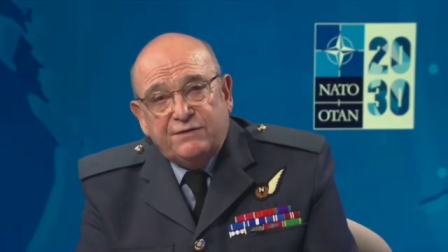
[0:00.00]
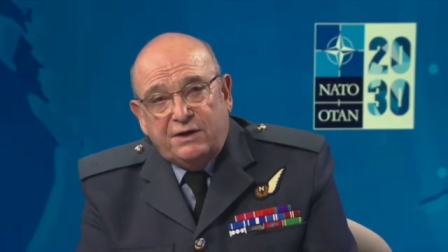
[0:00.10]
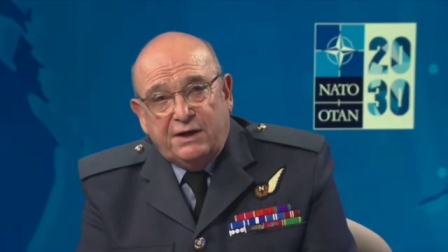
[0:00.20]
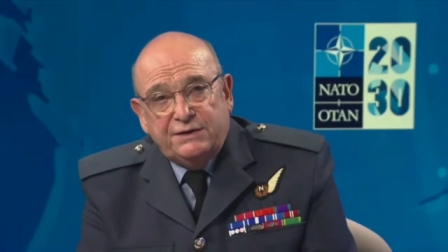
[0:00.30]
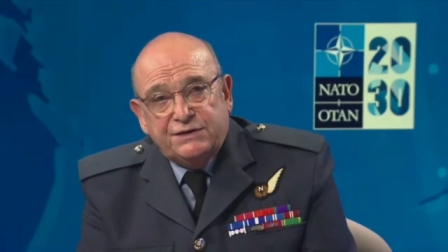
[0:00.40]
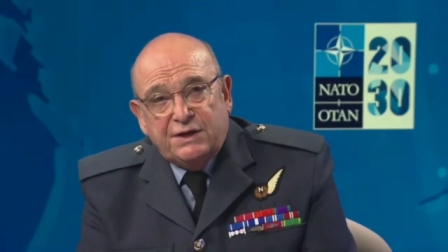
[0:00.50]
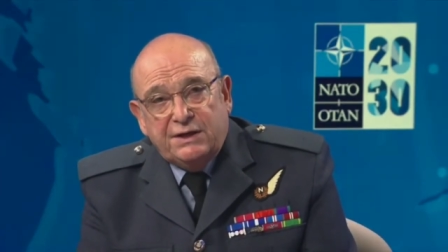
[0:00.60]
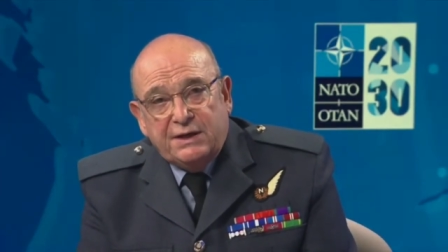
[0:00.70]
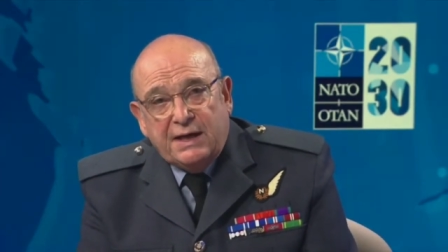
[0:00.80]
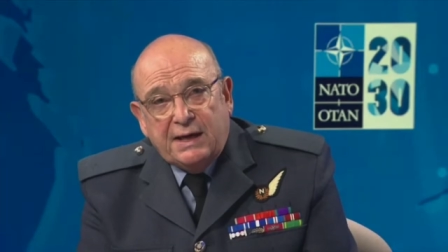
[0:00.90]
alliance,
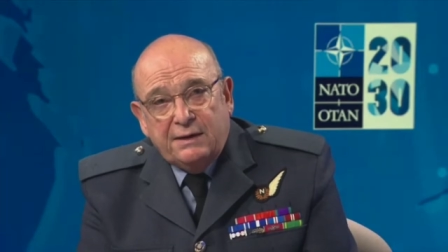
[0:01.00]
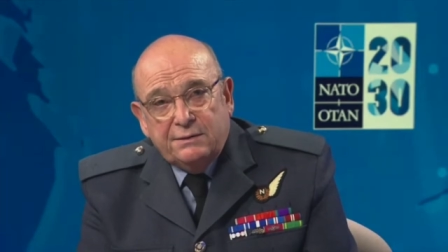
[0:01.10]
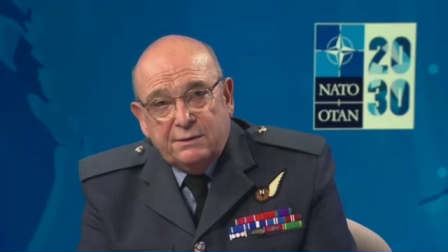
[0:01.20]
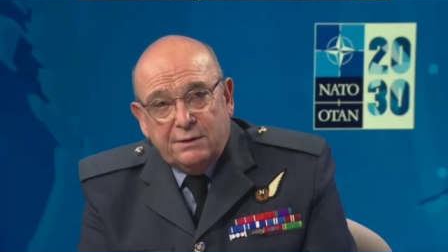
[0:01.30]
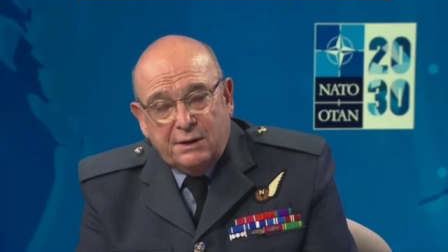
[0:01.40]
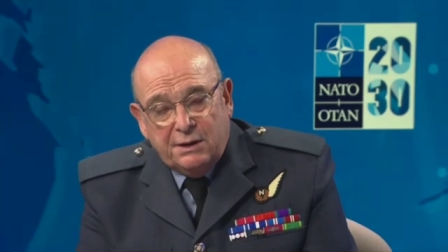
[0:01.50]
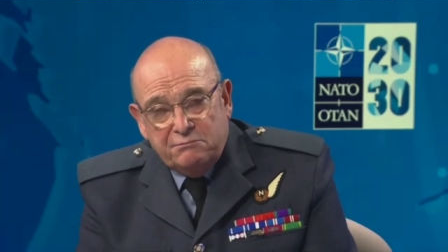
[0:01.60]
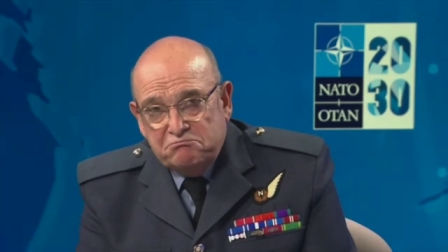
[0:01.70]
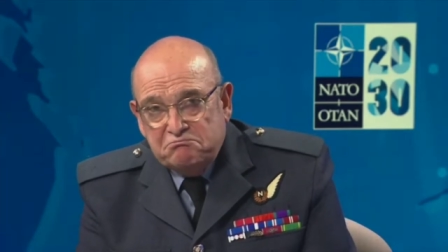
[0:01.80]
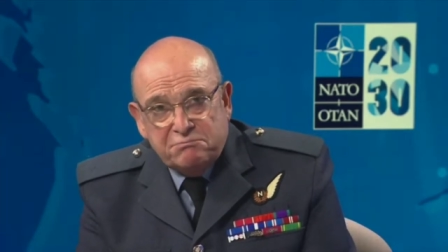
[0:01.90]
and our, um,